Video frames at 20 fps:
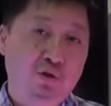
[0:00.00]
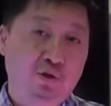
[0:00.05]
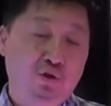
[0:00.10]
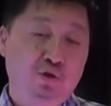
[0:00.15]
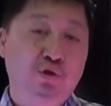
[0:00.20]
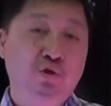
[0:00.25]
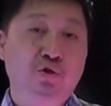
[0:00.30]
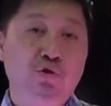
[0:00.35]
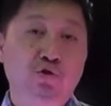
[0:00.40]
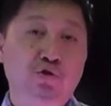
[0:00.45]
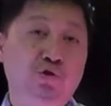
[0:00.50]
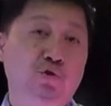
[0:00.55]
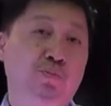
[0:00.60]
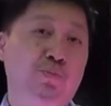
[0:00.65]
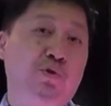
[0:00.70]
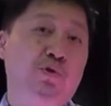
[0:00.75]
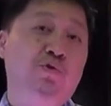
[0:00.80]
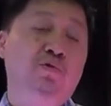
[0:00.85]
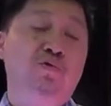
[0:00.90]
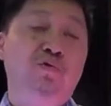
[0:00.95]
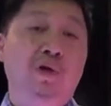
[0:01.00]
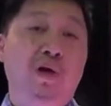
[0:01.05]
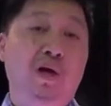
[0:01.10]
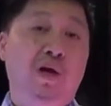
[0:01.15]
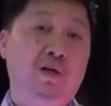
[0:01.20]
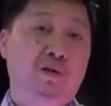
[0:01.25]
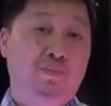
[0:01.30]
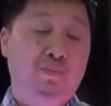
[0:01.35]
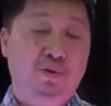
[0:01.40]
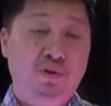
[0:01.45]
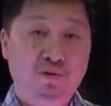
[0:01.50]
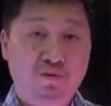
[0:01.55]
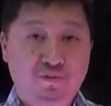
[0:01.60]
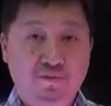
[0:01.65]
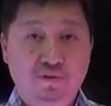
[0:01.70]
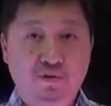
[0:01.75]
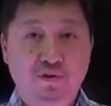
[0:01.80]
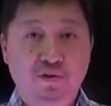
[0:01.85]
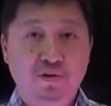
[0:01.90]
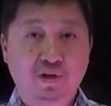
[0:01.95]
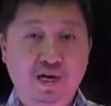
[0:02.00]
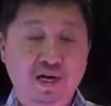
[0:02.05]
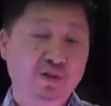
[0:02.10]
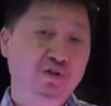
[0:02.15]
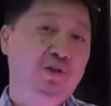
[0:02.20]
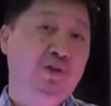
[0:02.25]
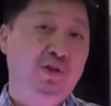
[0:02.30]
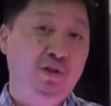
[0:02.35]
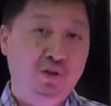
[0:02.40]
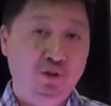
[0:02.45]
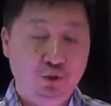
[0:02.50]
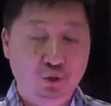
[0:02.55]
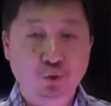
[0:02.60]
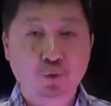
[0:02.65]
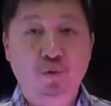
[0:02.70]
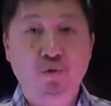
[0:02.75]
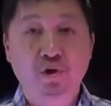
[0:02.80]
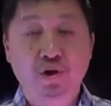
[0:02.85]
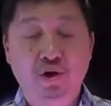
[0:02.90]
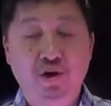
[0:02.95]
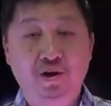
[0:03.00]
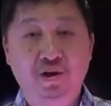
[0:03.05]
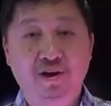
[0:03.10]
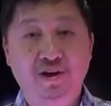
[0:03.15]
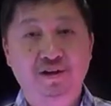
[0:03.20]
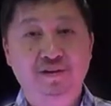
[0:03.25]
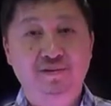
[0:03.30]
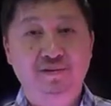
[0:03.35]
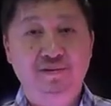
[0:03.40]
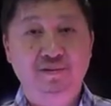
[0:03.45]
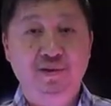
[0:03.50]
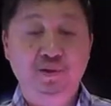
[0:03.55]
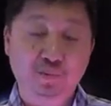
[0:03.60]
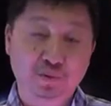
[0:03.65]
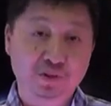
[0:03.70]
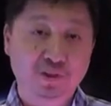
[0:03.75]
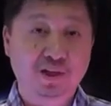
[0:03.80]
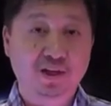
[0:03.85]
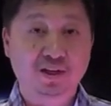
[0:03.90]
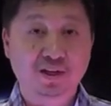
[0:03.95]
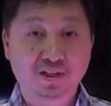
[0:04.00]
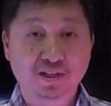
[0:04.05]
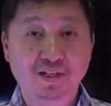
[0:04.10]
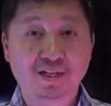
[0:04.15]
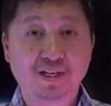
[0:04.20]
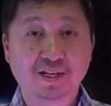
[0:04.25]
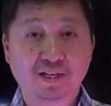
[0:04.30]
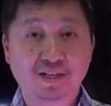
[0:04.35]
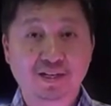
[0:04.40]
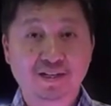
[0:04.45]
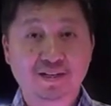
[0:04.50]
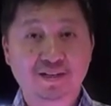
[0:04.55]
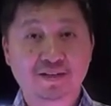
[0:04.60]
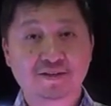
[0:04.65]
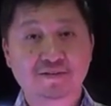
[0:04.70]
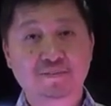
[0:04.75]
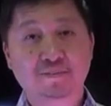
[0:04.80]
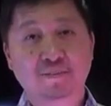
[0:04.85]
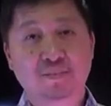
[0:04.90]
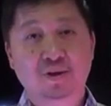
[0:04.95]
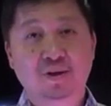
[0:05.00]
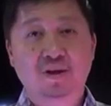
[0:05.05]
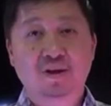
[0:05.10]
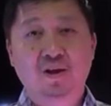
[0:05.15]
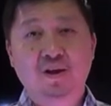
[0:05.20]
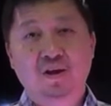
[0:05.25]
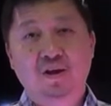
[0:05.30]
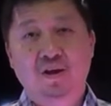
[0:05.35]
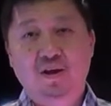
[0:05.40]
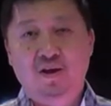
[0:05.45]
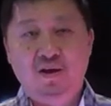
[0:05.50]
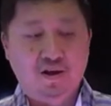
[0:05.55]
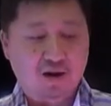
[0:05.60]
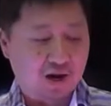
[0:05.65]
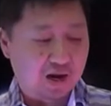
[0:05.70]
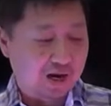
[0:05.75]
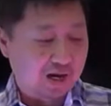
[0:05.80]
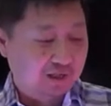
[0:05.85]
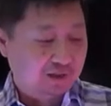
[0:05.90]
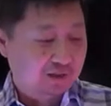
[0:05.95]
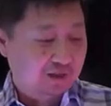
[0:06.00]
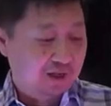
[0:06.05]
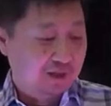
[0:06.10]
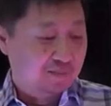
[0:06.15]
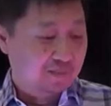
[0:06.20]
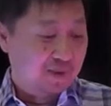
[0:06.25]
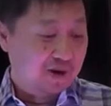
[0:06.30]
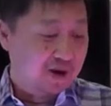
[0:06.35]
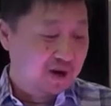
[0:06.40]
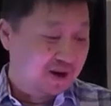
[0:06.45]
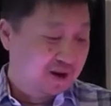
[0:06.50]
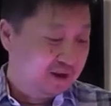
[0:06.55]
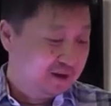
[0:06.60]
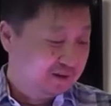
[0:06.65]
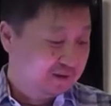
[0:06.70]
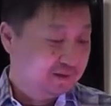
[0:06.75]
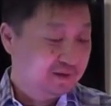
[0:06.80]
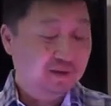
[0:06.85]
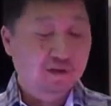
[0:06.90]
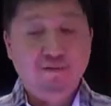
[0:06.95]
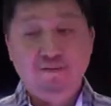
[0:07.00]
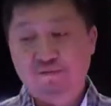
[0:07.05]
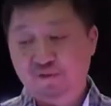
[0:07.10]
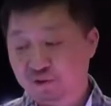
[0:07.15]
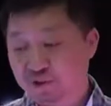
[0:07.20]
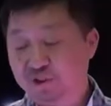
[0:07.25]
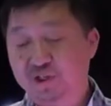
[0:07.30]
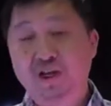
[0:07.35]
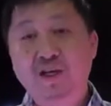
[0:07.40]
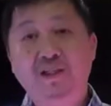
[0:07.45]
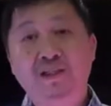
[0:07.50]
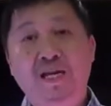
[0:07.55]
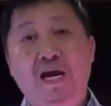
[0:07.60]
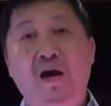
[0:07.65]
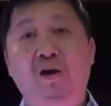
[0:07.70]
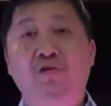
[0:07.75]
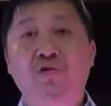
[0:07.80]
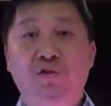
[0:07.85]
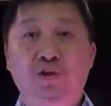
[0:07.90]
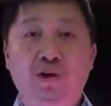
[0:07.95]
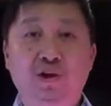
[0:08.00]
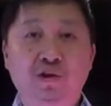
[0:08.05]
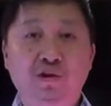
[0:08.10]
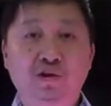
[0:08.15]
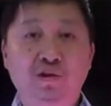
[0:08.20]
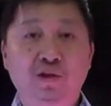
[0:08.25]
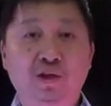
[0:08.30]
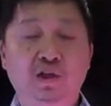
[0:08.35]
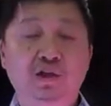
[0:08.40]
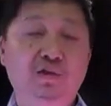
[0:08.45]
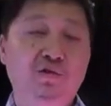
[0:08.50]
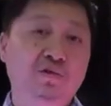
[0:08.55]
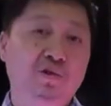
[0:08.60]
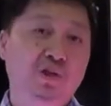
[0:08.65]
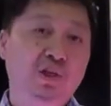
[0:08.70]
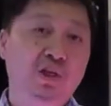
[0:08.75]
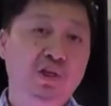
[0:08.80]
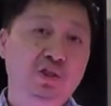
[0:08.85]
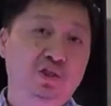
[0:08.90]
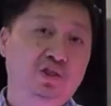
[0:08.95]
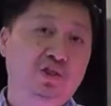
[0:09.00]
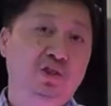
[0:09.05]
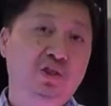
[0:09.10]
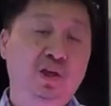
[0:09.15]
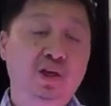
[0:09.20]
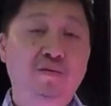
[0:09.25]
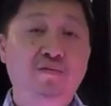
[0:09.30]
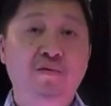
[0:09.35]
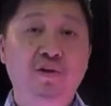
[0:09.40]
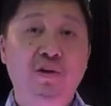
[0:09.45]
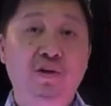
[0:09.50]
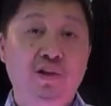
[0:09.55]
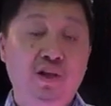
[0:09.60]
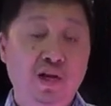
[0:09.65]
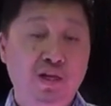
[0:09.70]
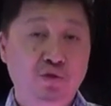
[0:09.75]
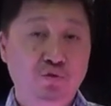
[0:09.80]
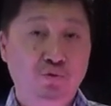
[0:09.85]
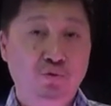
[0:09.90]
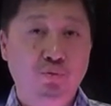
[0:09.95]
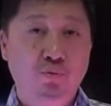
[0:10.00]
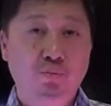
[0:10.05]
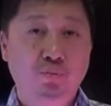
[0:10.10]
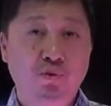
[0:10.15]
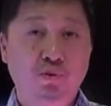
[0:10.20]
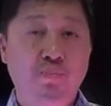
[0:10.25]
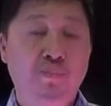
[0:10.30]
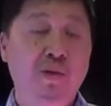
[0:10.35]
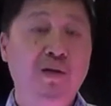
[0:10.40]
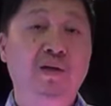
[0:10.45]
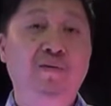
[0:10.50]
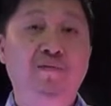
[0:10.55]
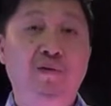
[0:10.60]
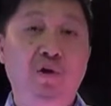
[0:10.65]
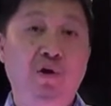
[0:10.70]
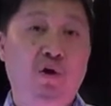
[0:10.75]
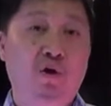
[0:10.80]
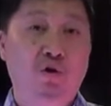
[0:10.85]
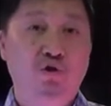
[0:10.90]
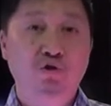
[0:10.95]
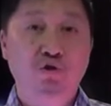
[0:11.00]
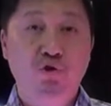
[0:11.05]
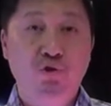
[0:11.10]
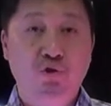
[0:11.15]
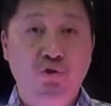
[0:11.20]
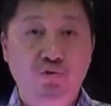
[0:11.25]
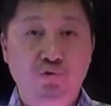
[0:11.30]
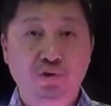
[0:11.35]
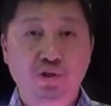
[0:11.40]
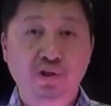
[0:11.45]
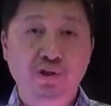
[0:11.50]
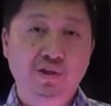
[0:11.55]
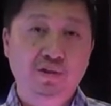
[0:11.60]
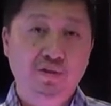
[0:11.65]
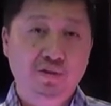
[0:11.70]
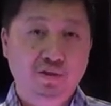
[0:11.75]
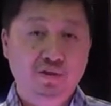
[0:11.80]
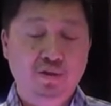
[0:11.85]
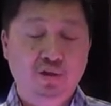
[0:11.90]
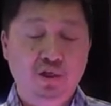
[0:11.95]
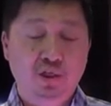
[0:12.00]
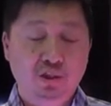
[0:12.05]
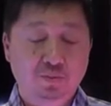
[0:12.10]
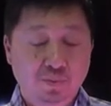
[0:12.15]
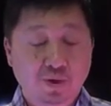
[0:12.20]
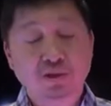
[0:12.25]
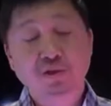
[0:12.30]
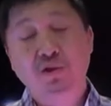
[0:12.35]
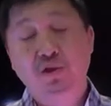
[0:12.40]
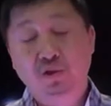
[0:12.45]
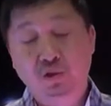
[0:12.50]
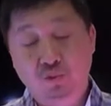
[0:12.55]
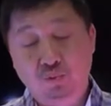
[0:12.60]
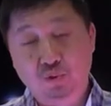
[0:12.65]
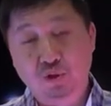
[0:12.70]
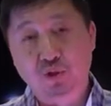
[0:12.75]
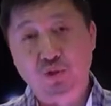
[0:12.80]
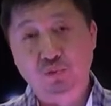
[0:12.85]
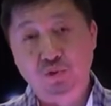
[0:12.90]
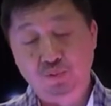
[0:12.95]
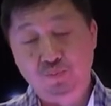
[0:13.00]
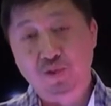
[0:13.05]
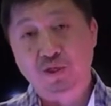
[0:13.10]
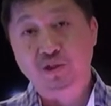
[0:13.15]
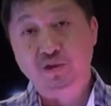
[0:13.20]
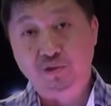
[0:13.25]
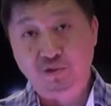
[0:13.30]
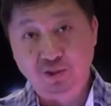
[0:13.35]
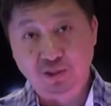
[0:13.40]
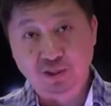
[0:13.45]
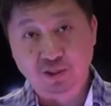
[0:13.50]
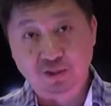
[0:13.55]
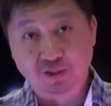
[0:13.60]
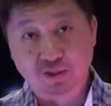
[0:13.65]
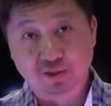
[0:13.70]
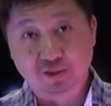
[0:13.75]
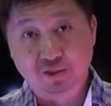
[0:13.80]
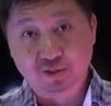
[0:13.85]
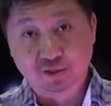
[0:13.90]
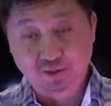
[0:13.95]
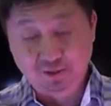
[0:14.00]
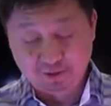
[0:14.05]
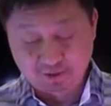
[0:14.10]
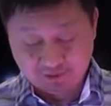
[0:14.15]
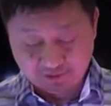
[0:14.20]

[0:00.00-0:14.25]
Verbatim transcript: The Journal Tribune out of Biddeford actually did a story on it. It was kind of neat. I like to get my fish tanks out there into each and every classroom to benefit all children, especially the ones with special needs.